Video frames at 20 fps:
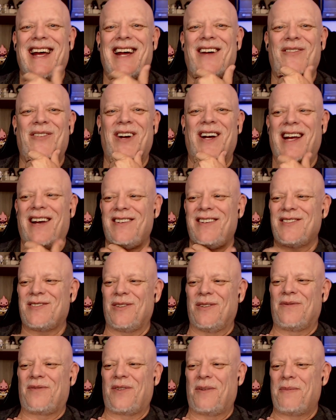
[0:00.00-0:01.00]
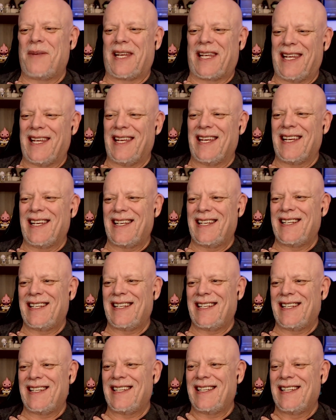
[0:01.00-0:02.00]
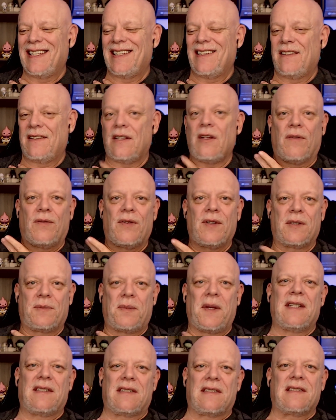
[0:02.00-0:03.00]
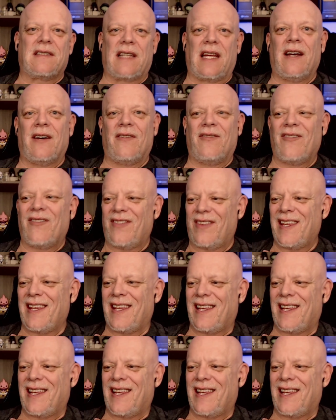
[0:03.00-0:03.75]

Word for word: Oh boy, I was rooting for Mickey. You know, for his pants to stay up.